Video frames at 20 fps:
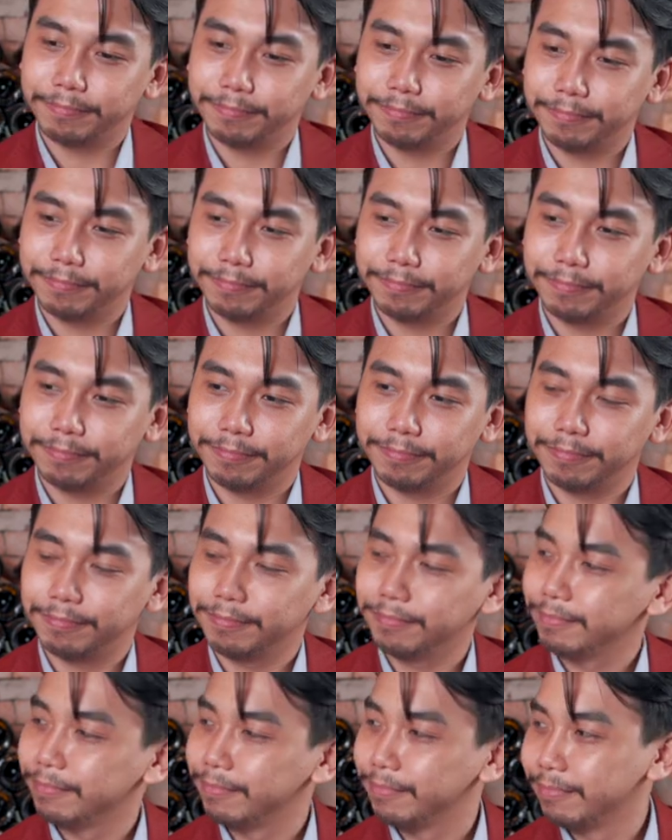
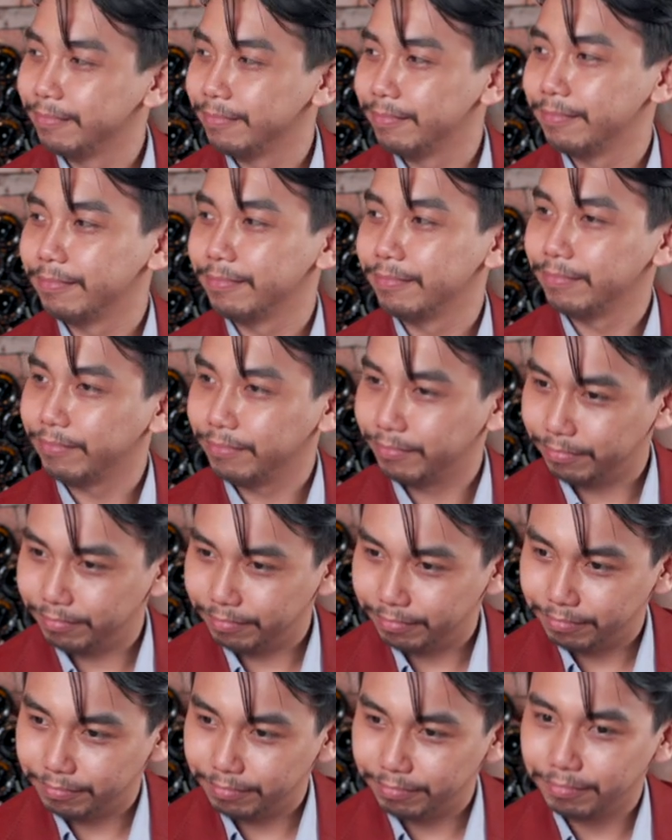
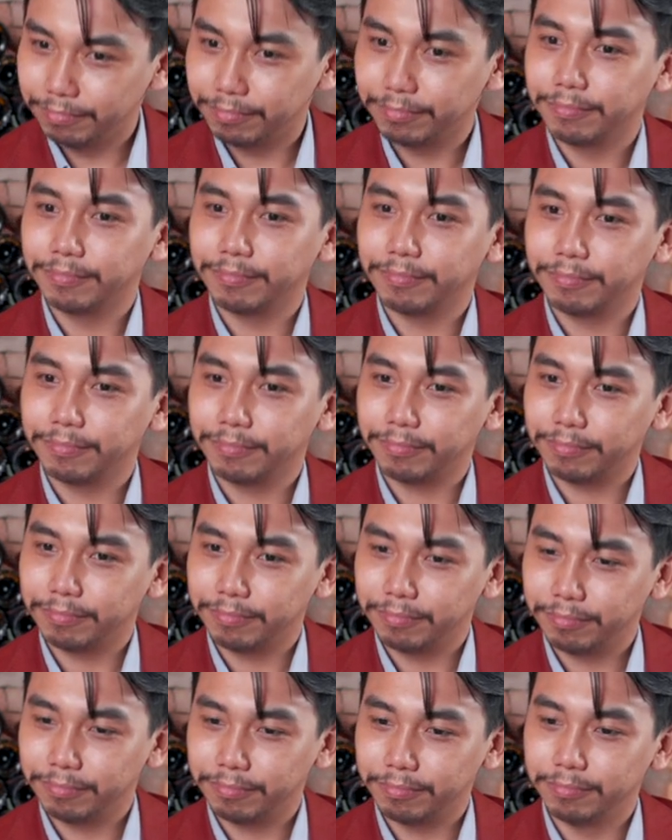
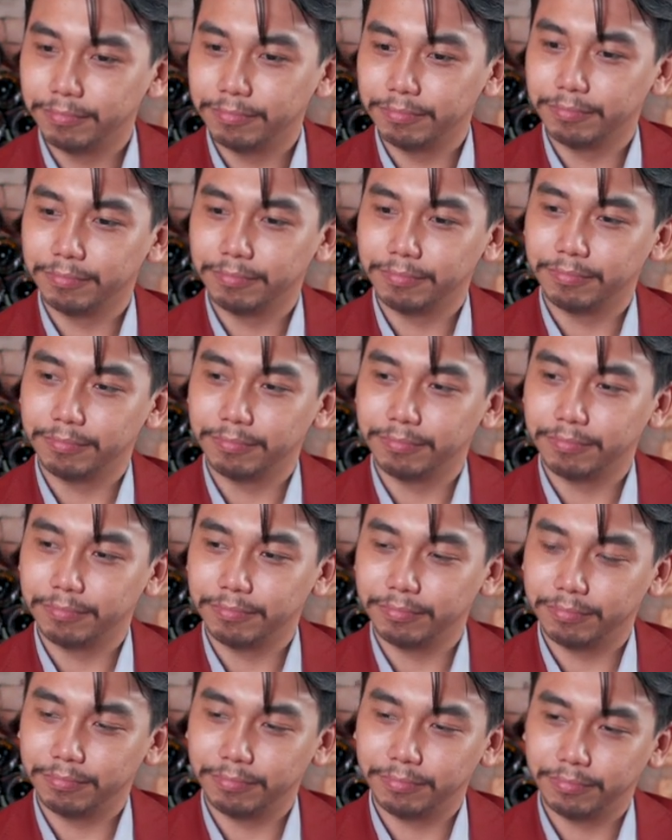
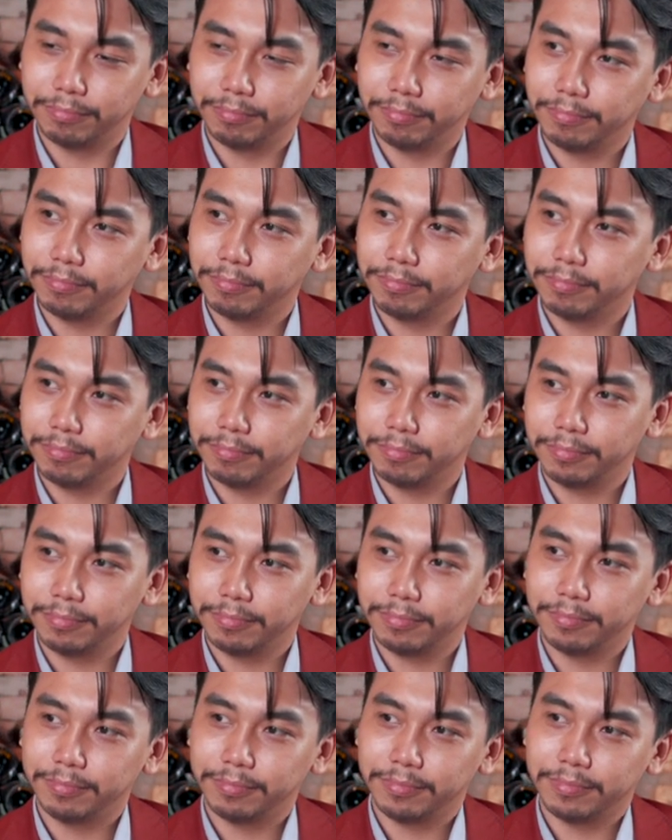(silent)